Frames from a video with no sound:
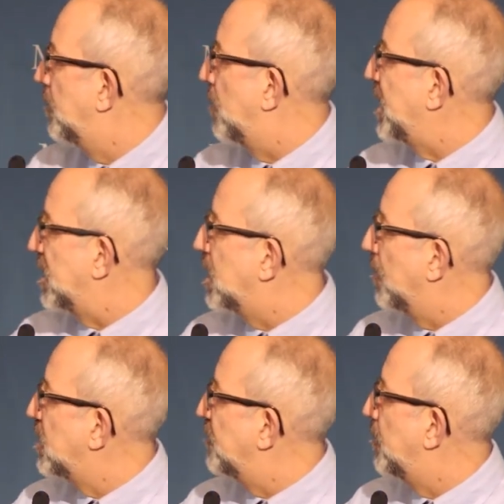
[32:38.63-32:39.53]
But we had a
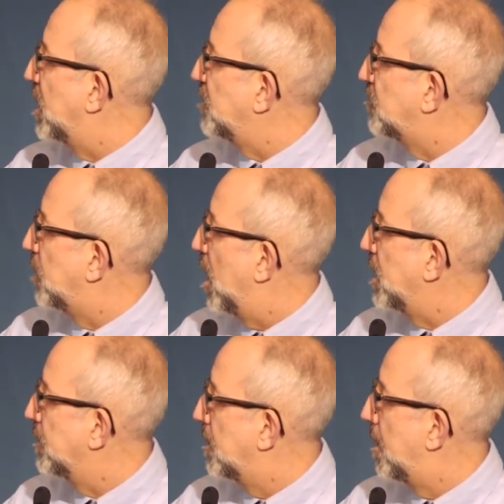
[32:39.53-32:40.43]
doubling of the money supply,
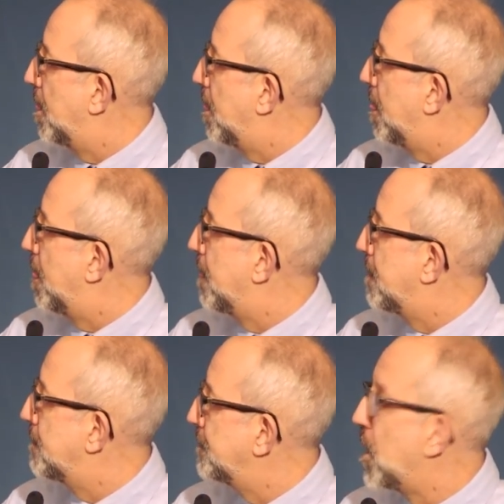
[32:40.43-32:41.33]

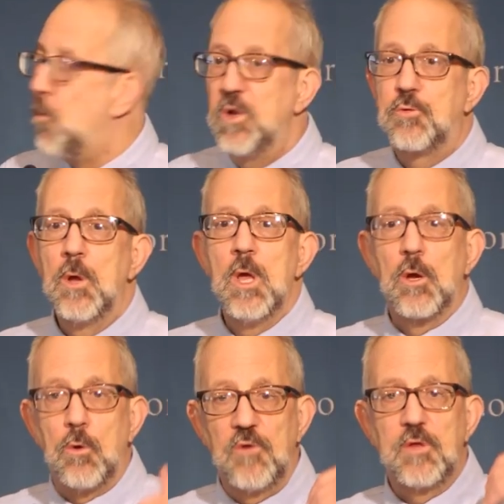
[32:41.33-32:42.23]
which
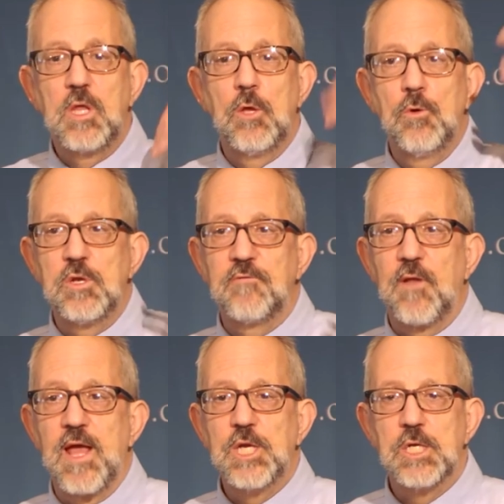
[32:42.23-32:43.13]
caused a huge
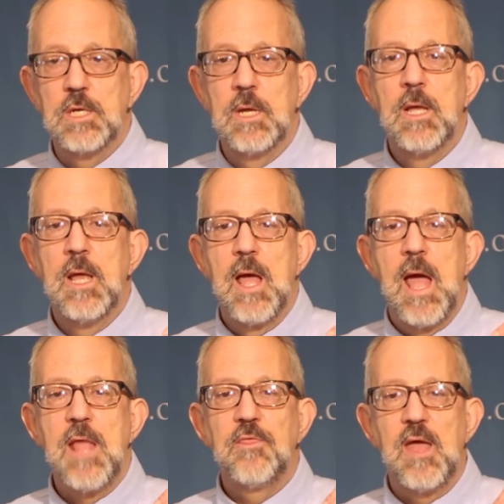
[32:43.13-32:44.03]
inflation,
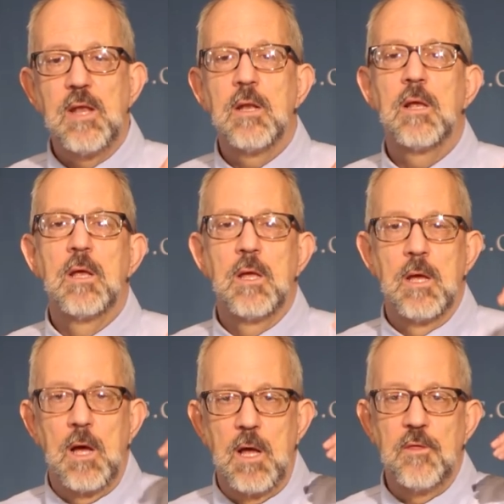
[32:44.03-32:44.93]
and then
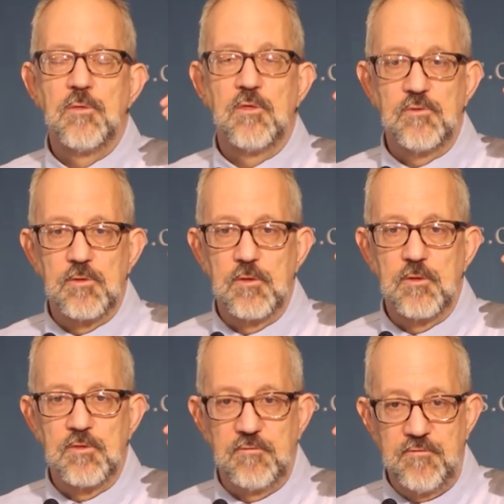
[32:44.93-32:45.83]

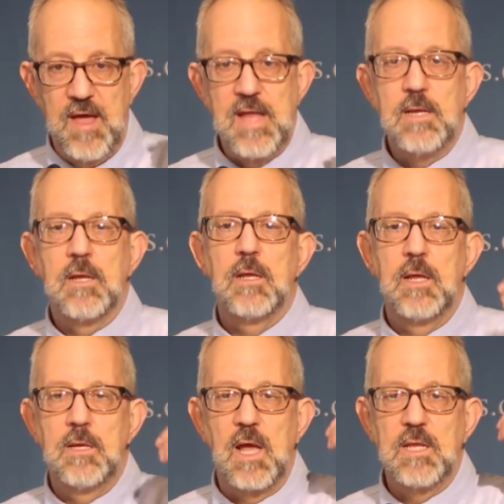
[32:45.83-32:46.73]
the Fed
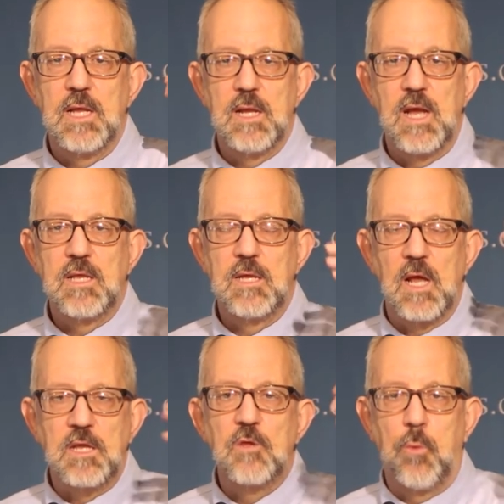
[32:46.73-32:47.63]
in 1919,
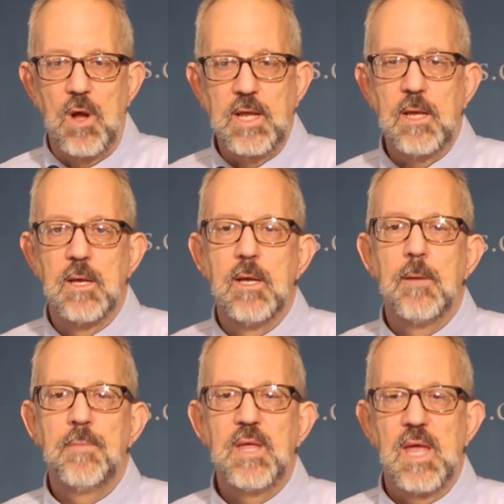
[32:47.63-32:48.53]
1920
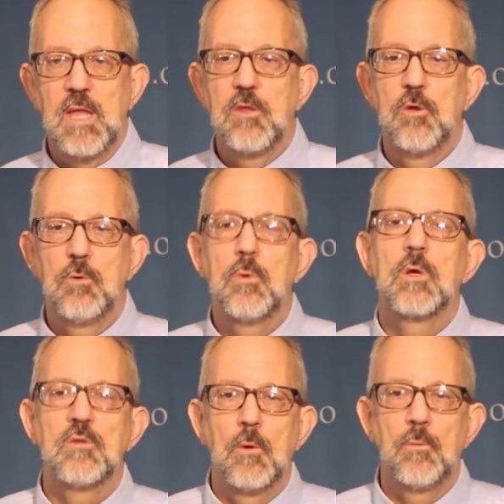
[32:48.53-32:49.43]
began to
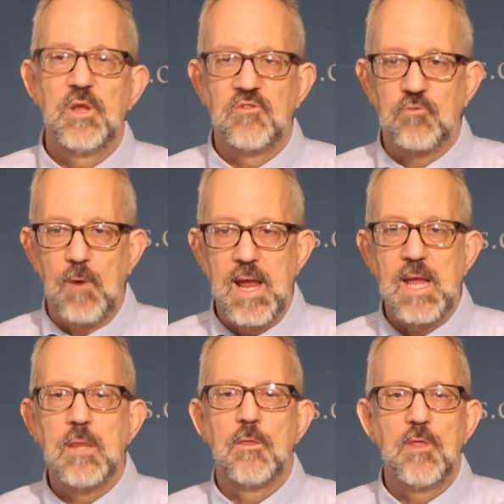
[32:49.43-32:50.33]

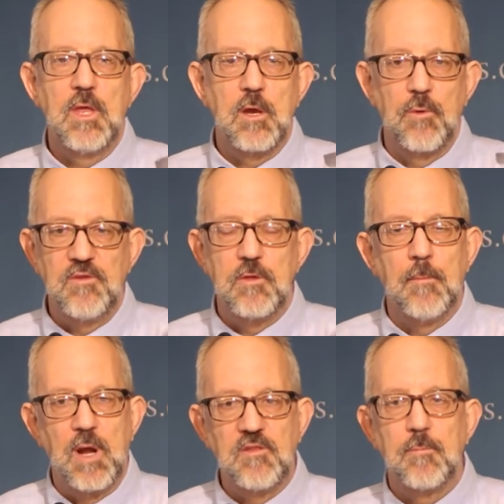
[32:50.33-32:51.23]
restrain the increase in
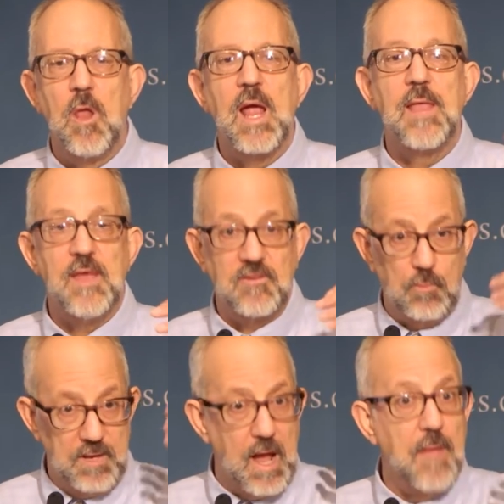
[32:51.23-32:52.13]
the money supply, and that's
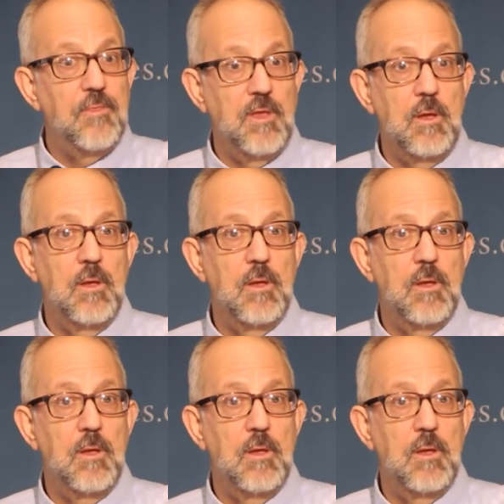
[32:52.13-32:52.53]
when we got